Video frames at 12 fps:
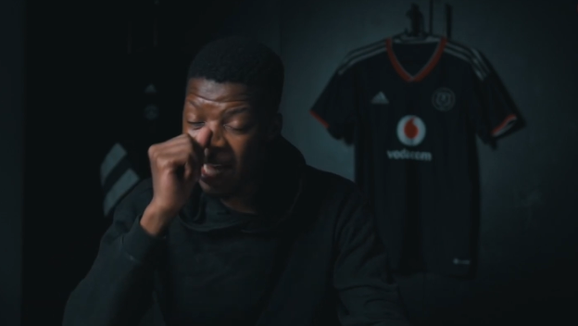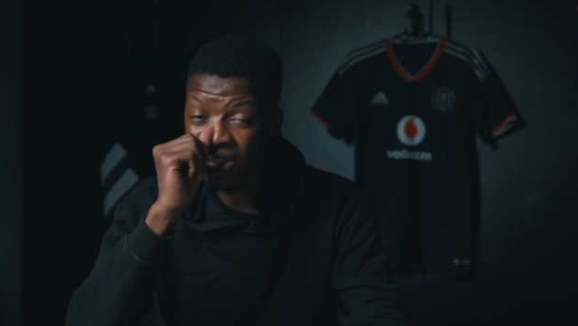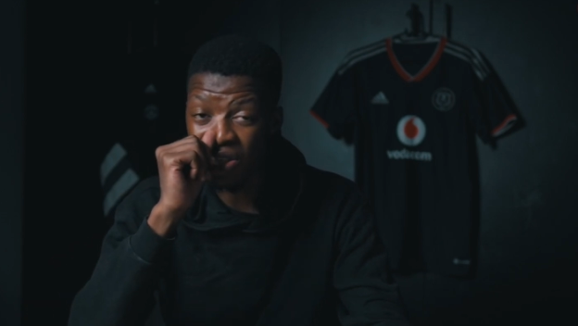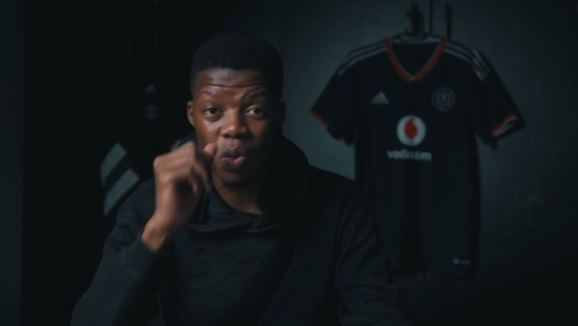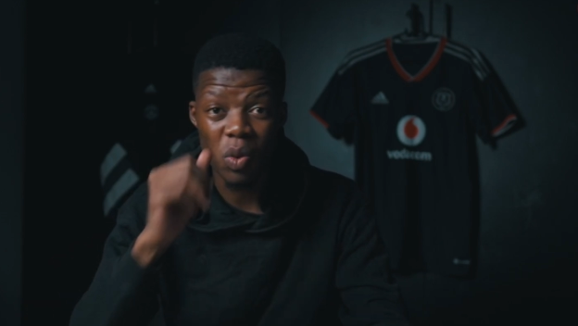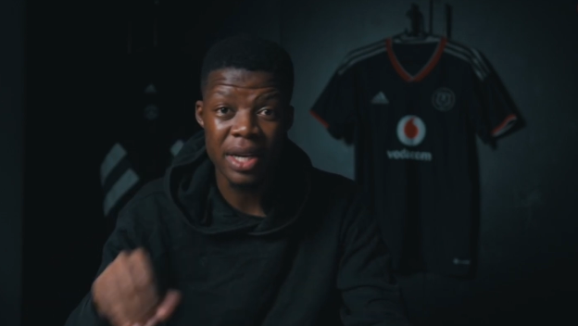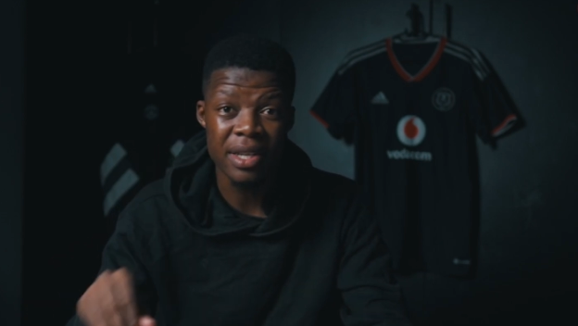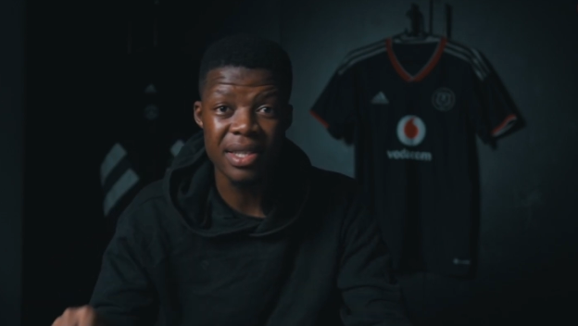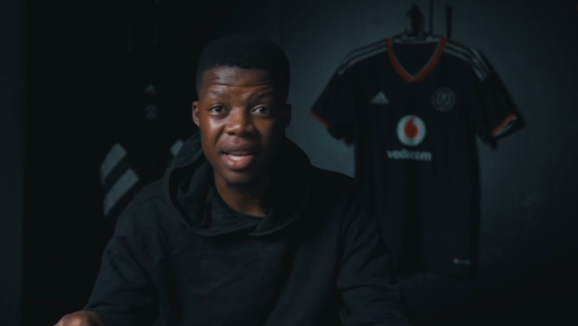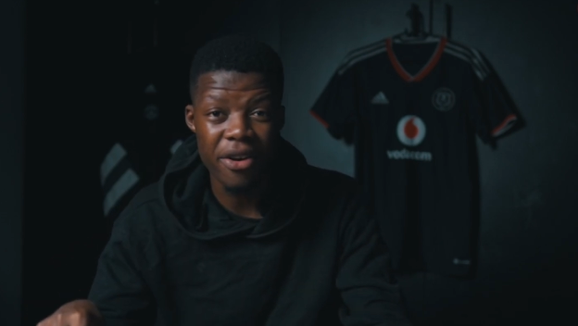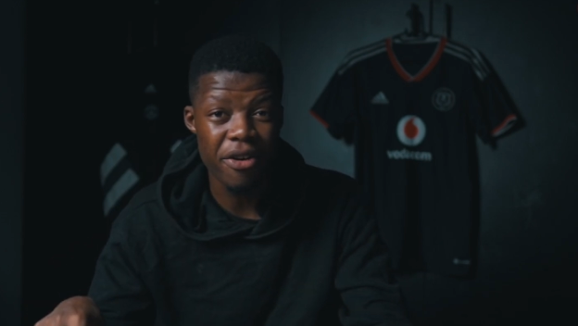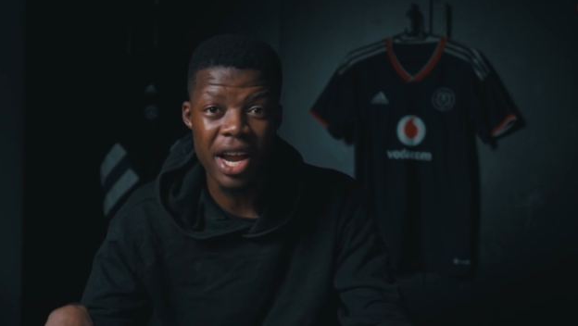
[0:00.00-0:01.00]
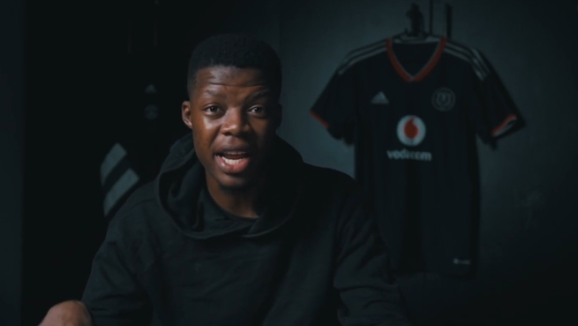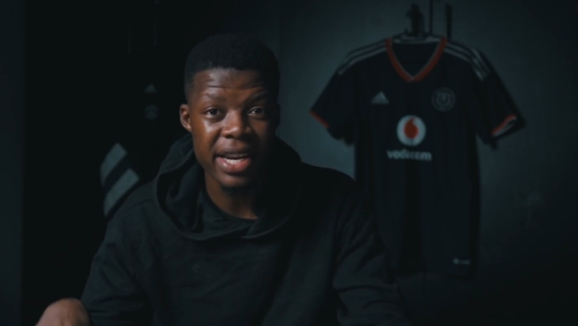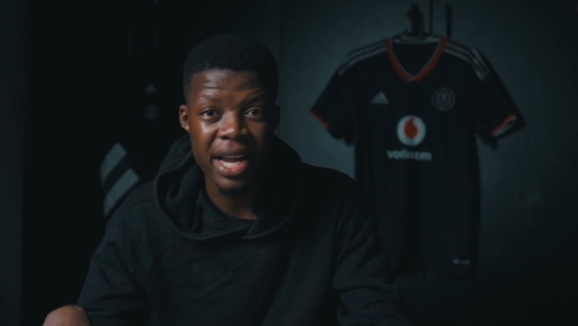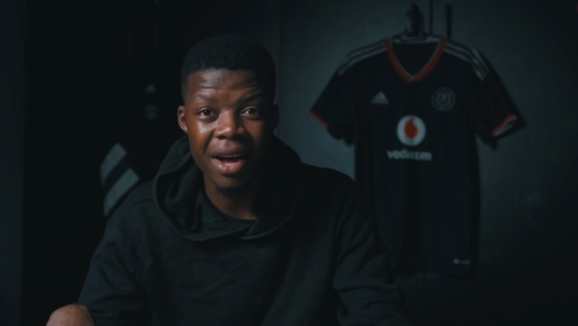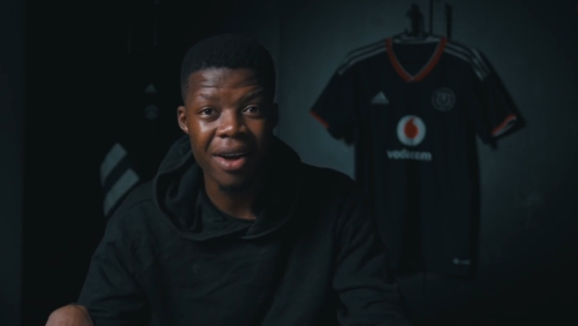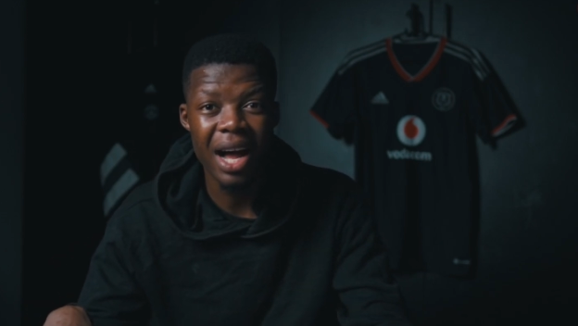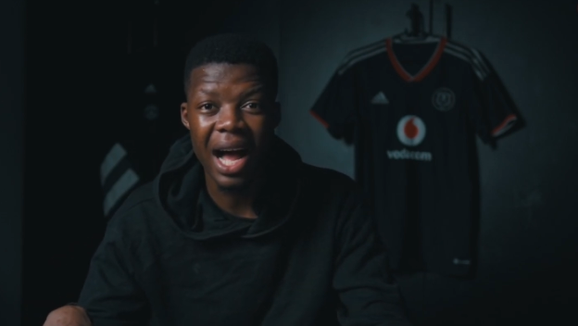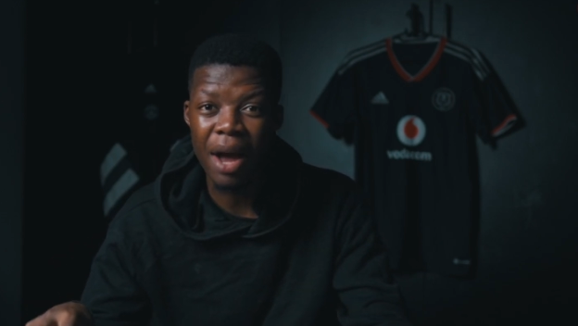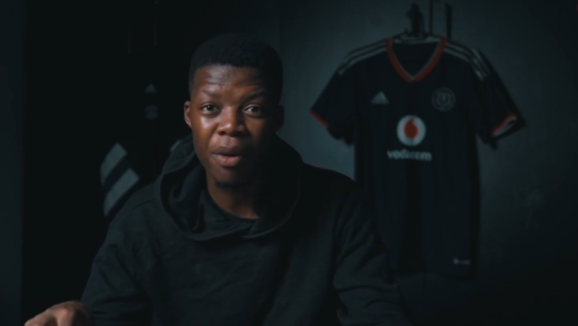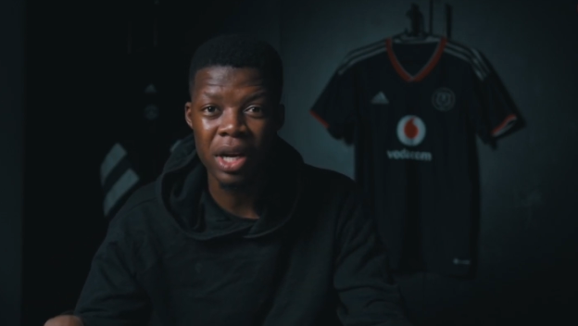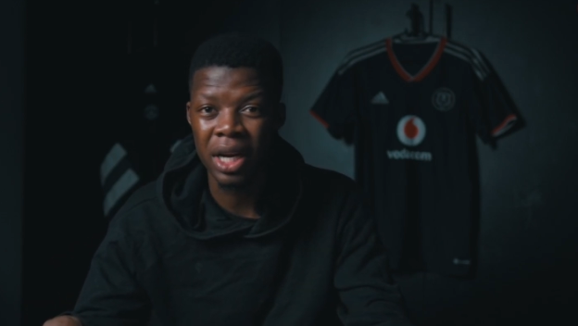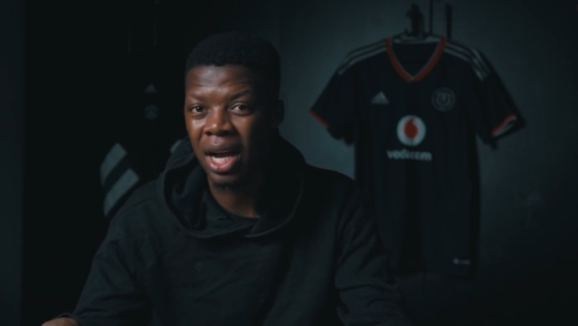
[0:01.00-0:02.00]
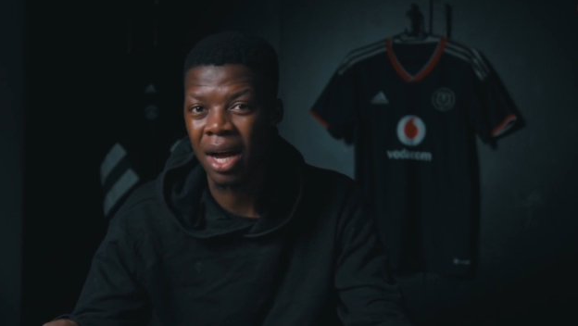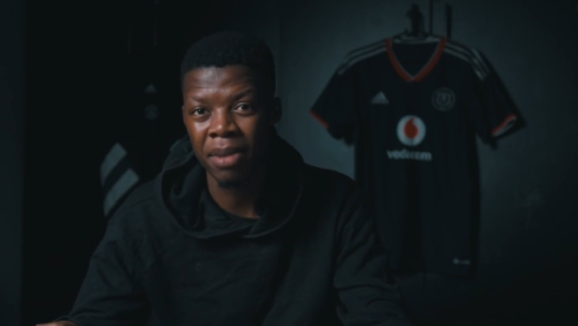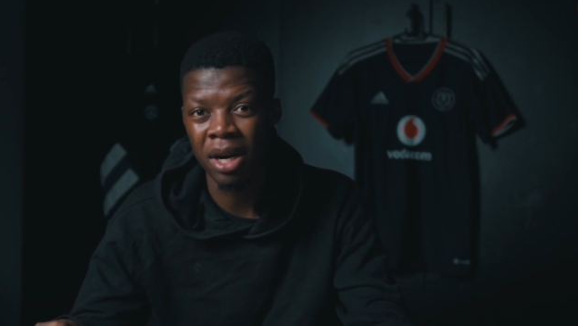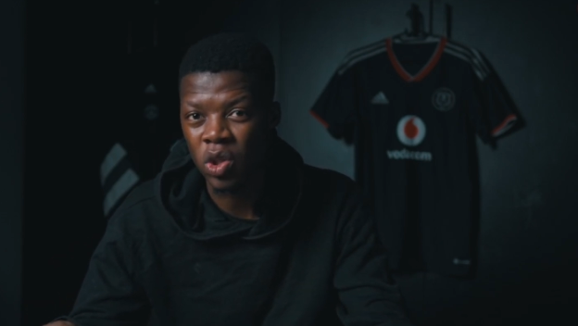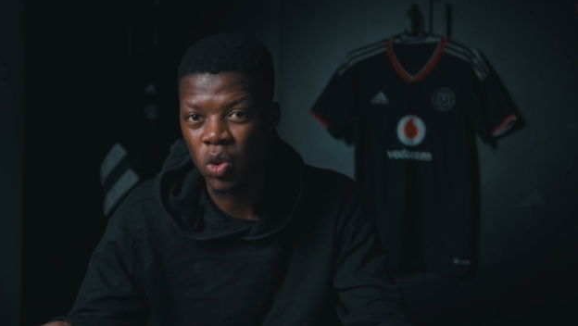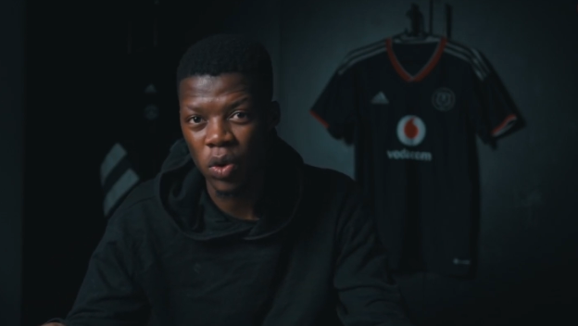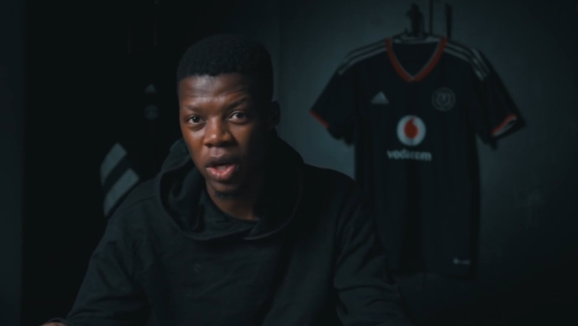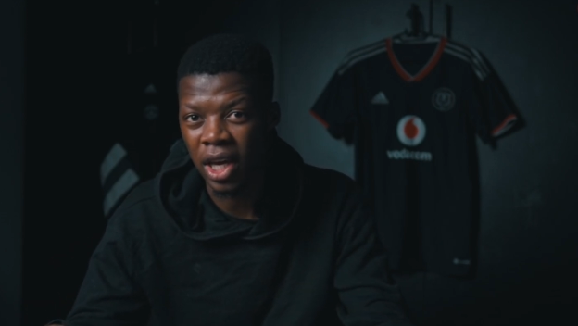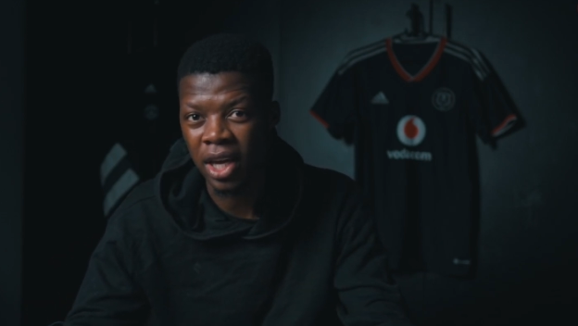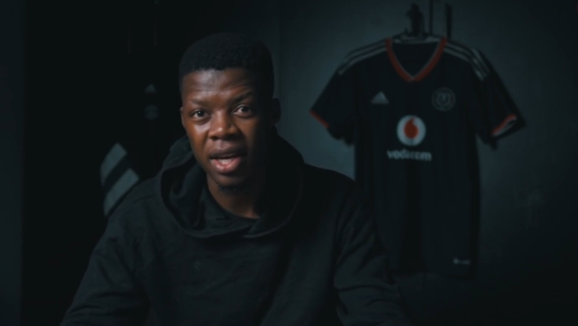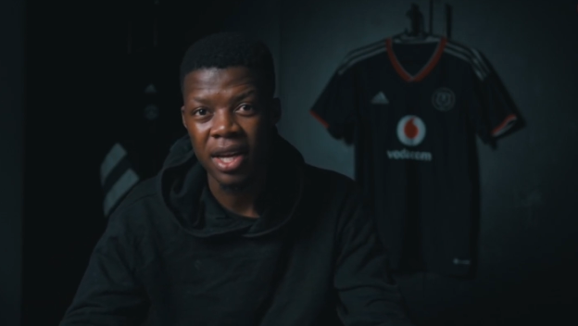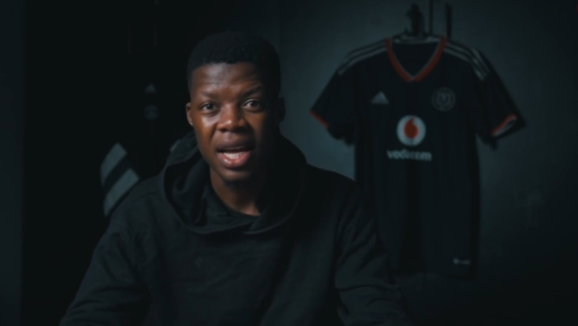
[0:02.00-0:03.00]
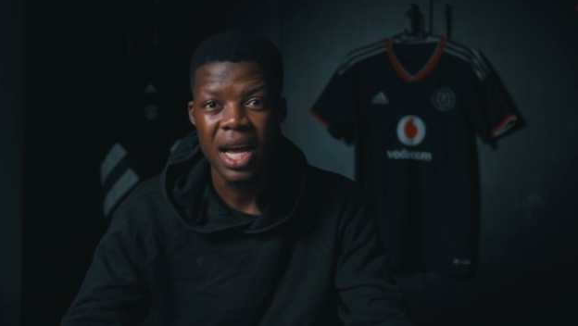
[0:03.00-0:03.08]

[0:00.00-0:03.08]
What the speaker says: just want to say right now, I want to come out swinging.